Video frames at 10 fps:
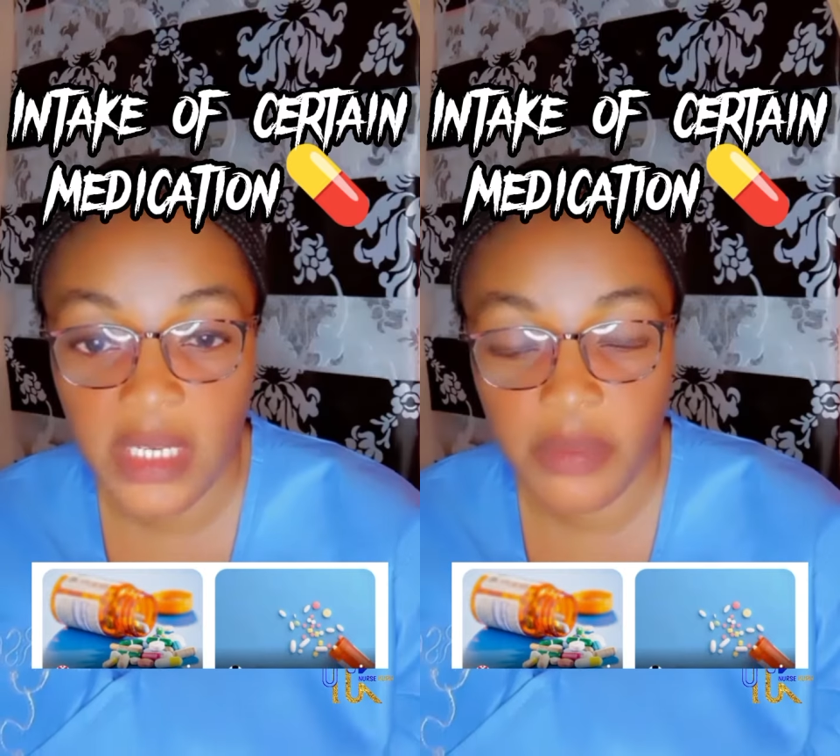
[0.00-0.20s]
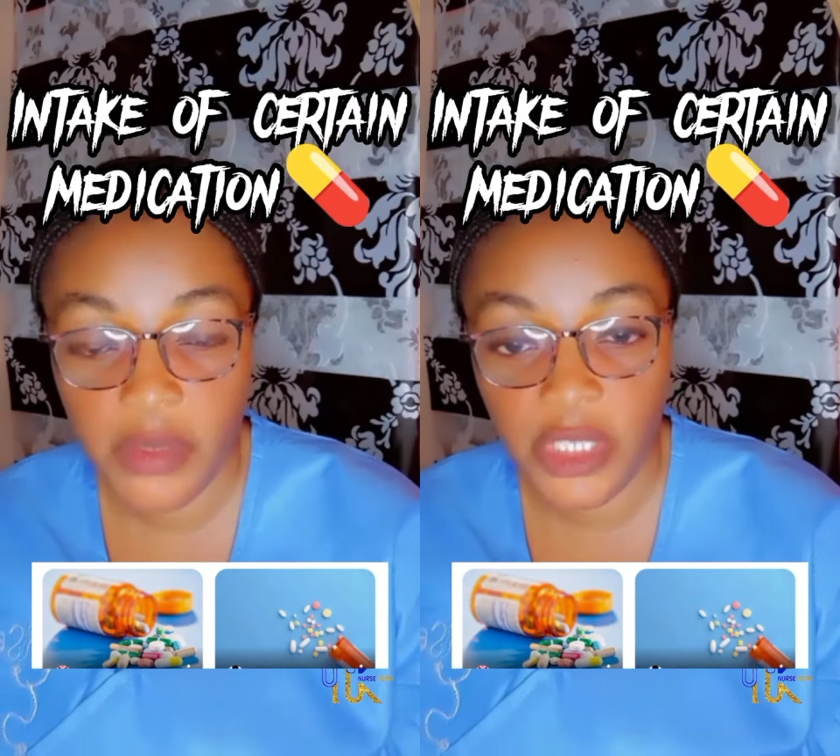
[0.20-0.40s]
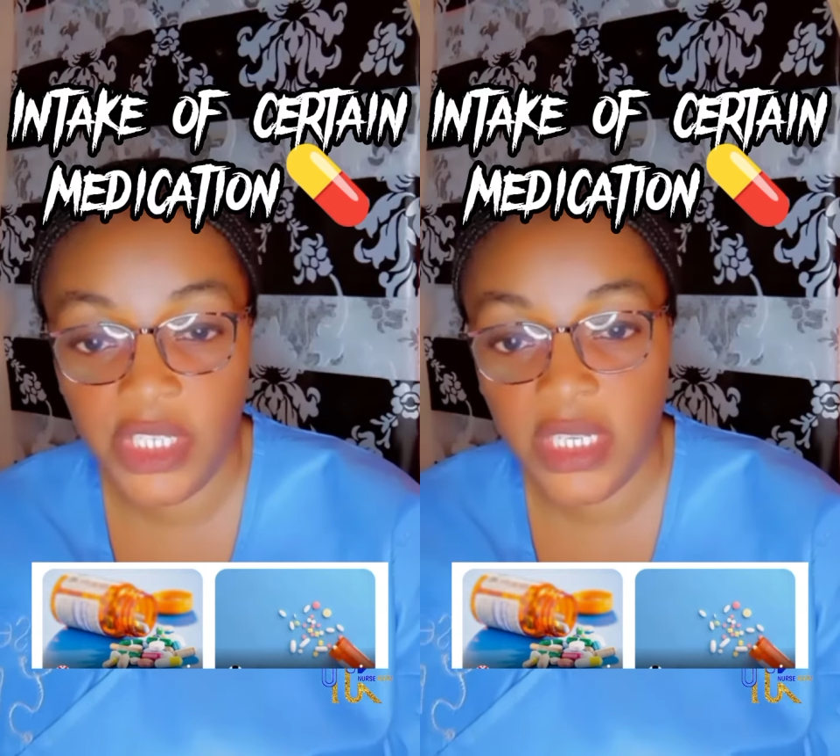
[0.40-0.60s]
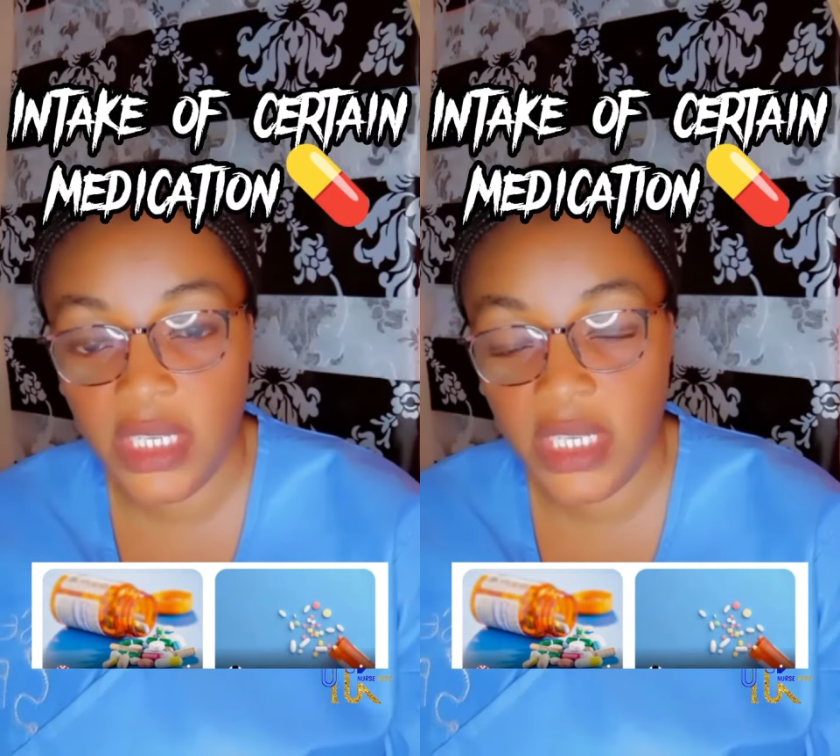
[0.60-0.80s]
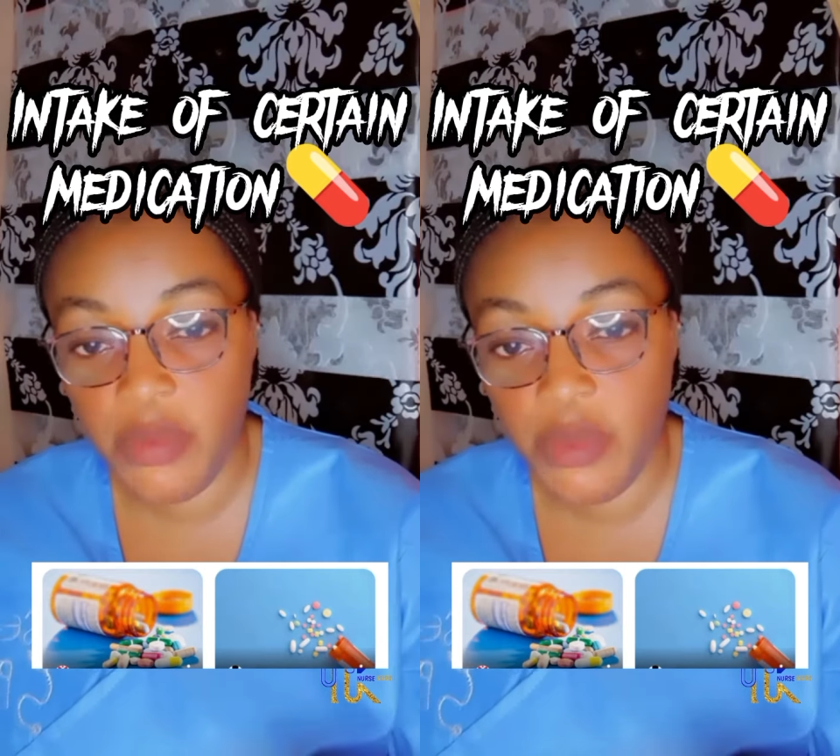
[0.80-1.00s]
depreciate
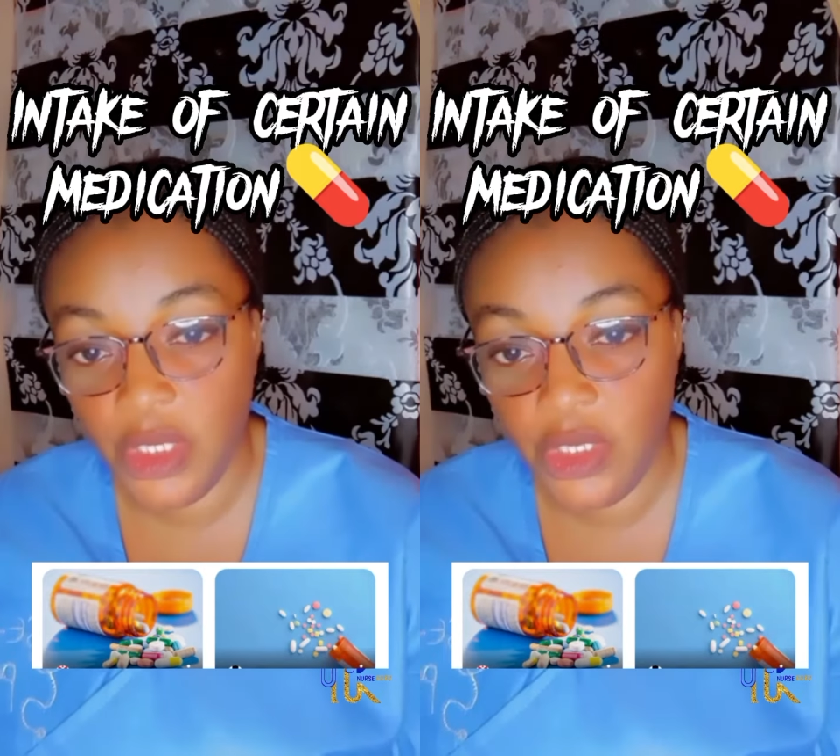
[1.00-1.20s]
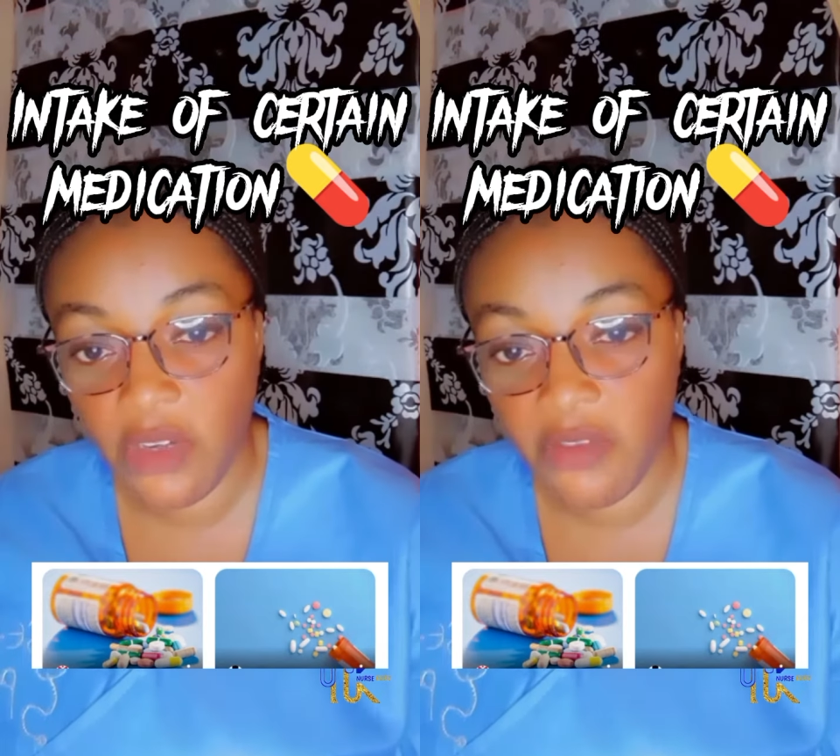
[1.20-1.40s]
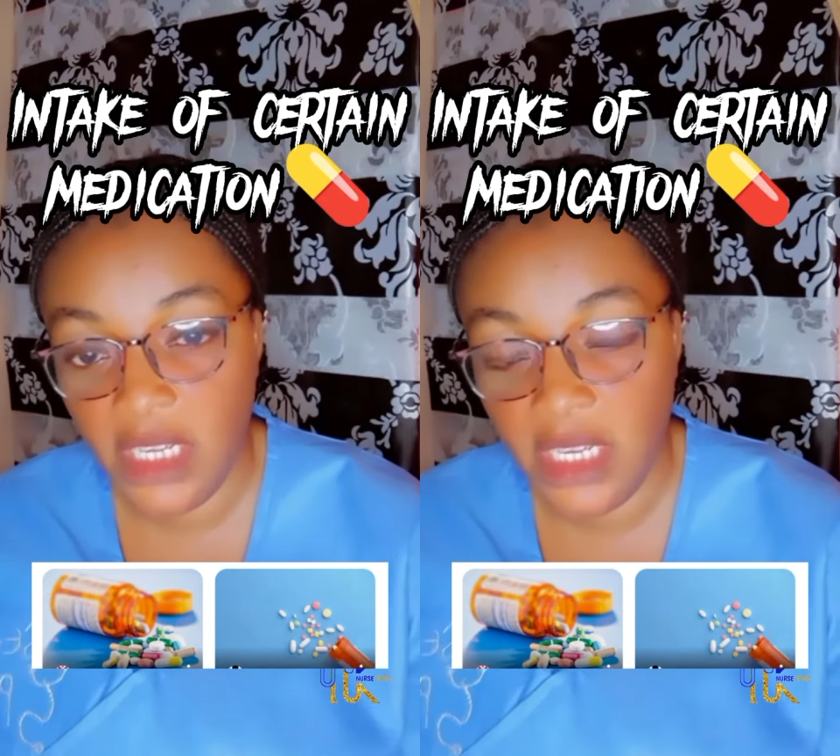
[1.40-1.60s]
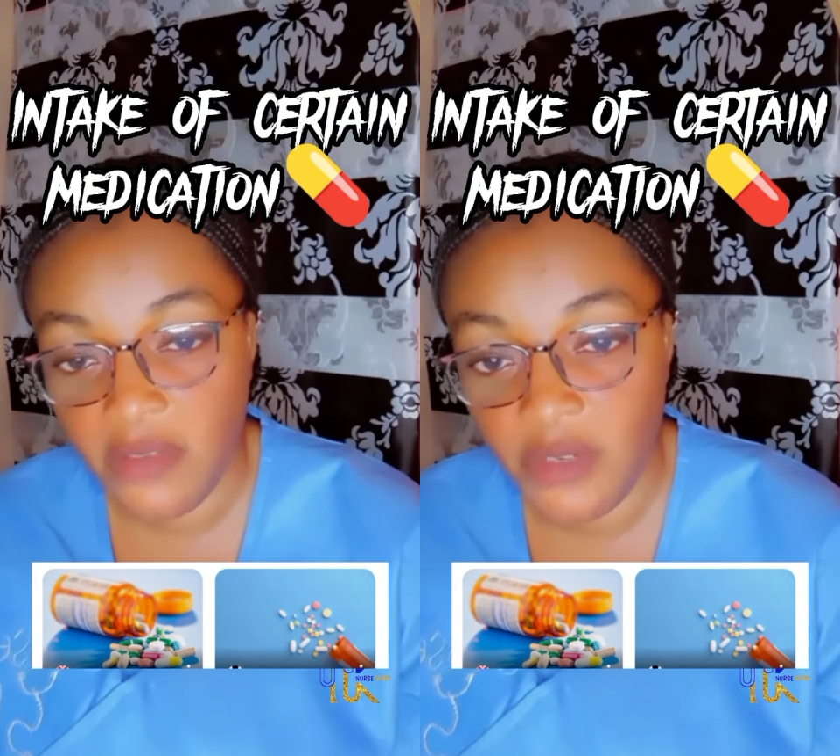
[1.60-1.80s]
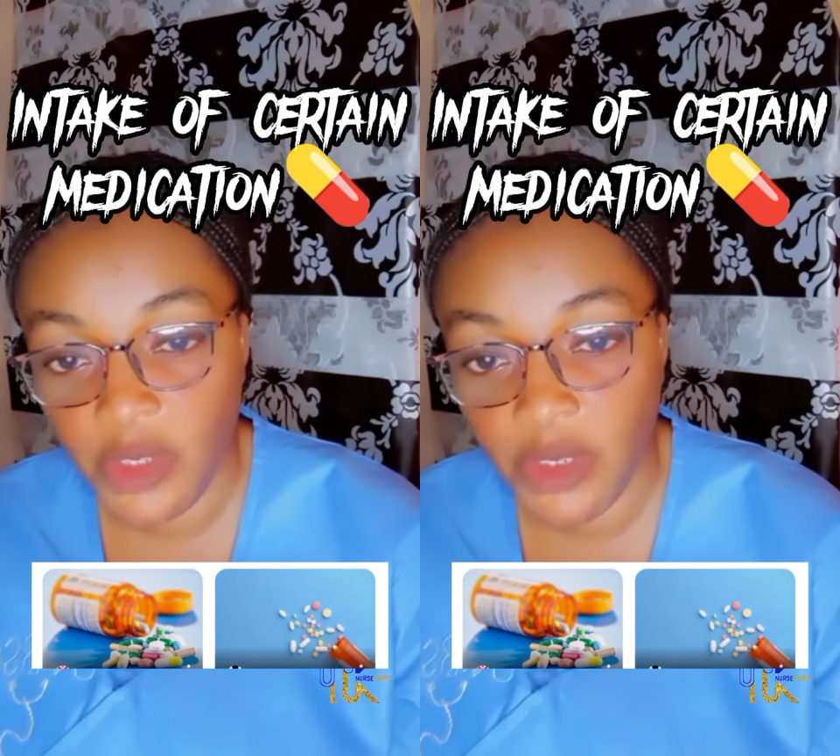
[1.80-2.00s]
the immunity of the
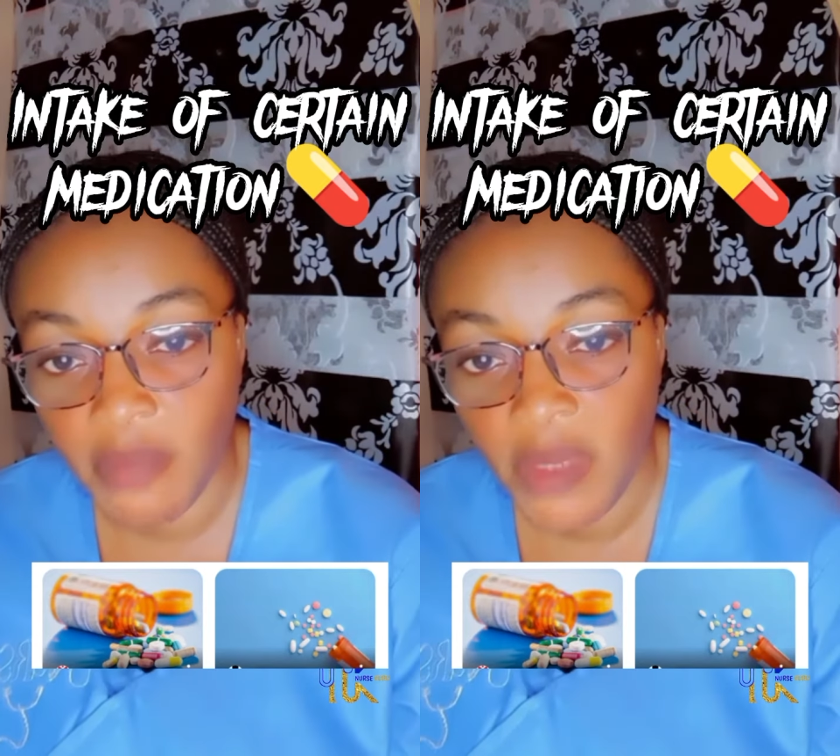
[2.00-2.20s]
individual.